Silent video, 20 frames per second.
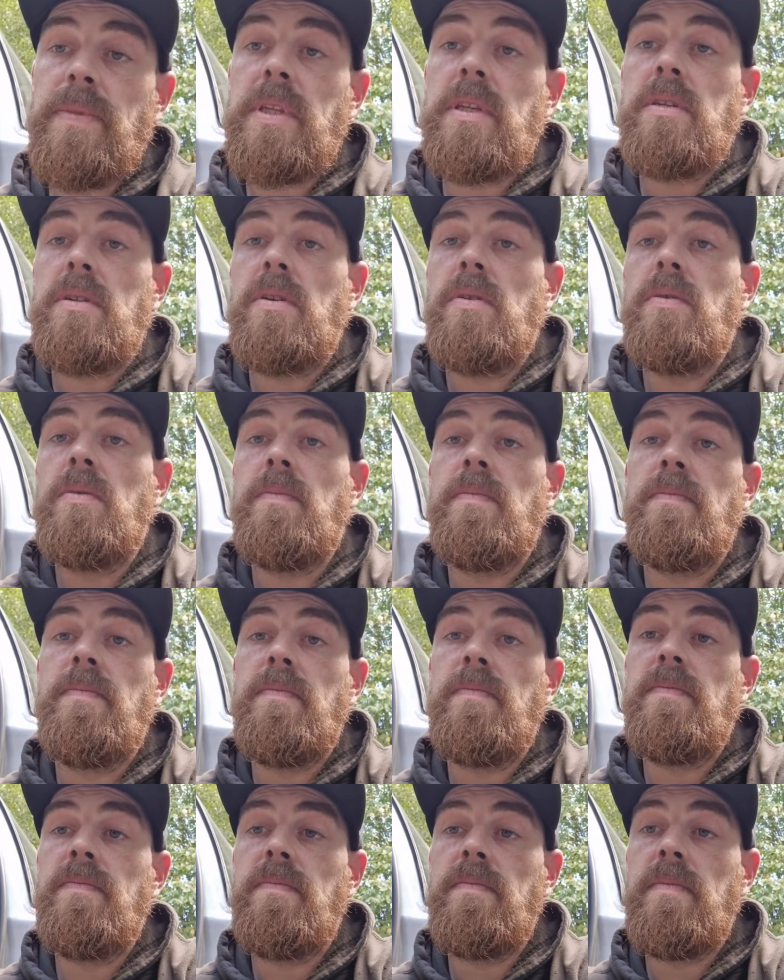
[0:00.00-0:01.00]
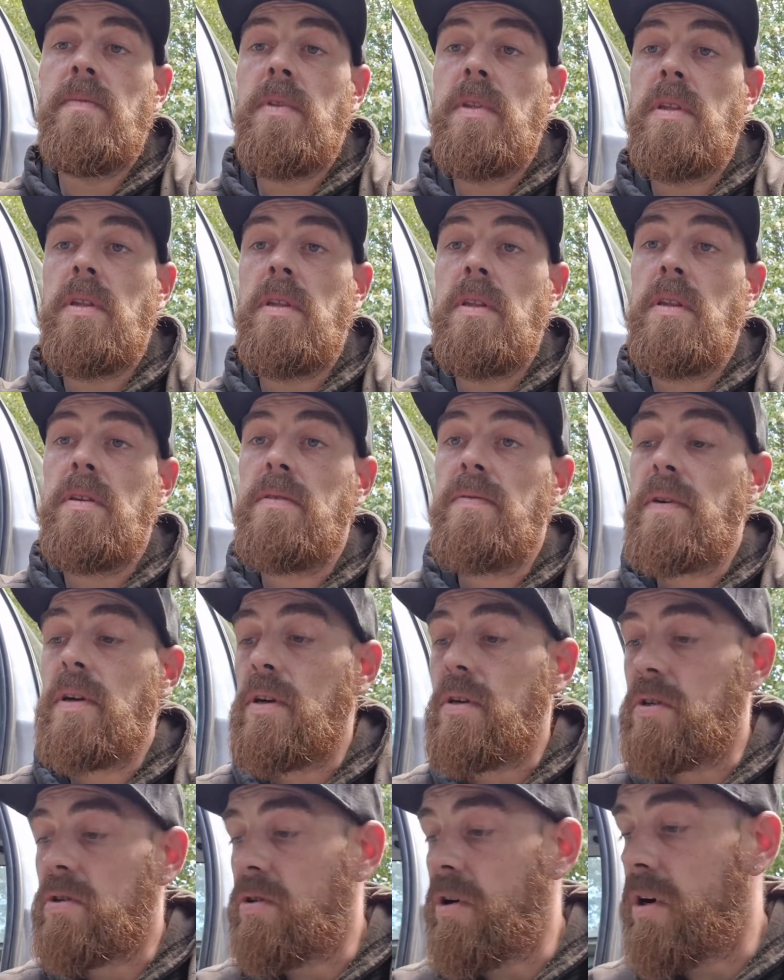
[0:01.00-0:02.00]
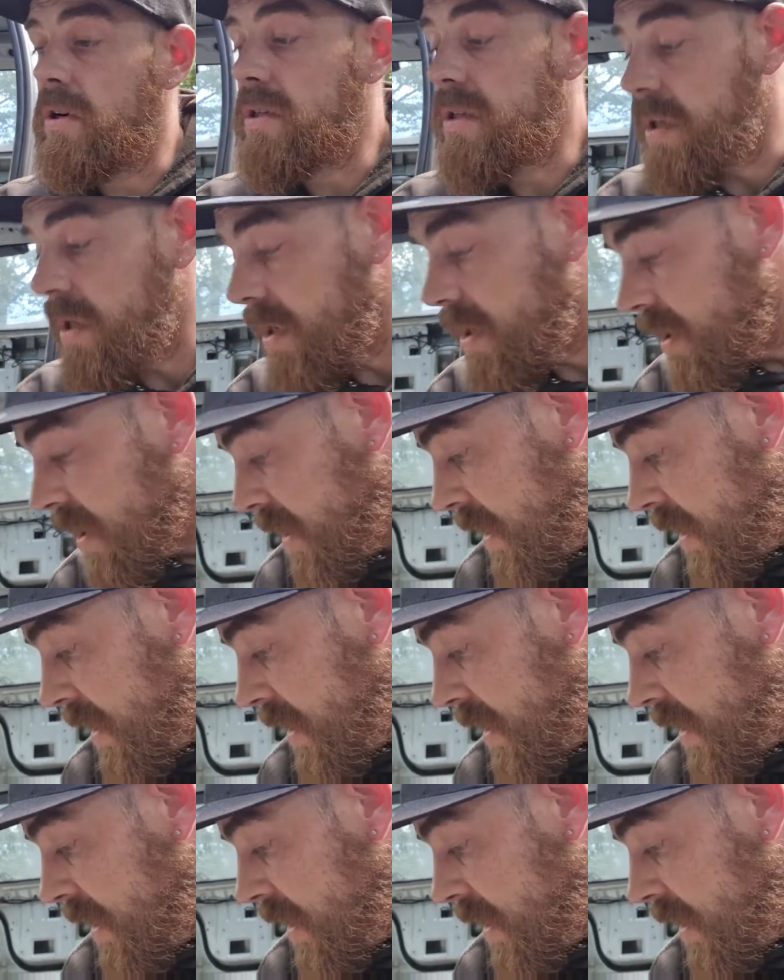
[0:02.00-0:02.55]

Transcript: So it's fingers crossed the